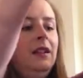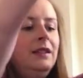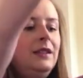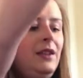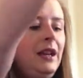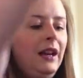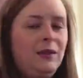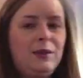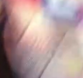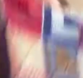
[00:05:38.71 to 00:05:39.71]
So yeah, I
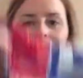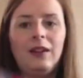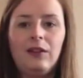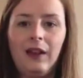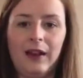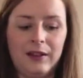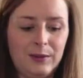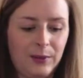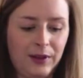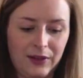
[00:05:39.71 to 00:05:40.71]
was working on that as
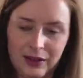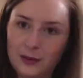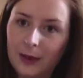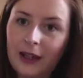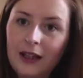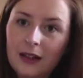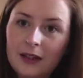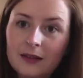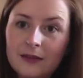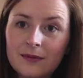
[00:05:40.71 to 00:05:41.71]
well this week,
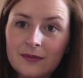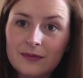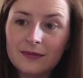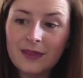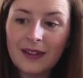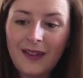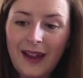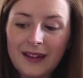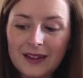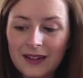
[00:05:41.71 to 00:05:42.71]
and
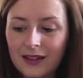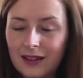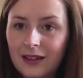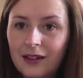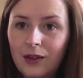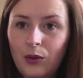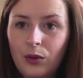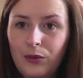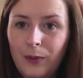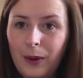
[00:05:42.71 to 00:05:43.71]
that's all
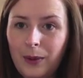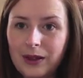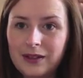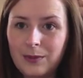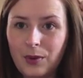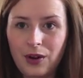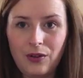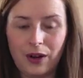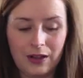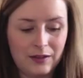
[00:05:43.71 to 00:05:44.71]
of my works in
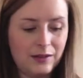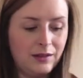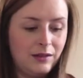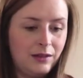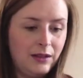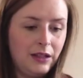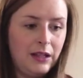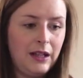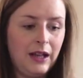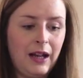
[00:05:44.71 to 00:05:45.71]
progress.
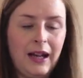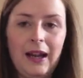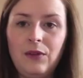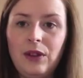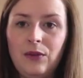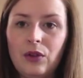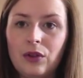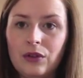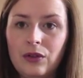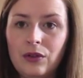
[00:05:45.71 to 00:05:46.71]
I haven't even
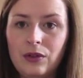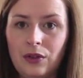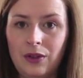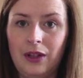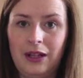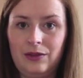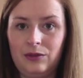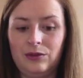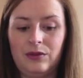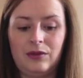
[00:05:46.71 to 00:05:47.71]
got socks on the
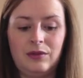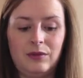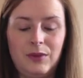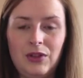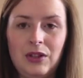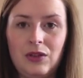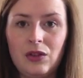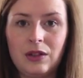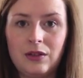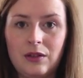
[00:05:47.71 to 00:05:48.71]
needles, which is
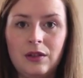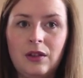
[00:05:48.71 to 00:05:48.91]
just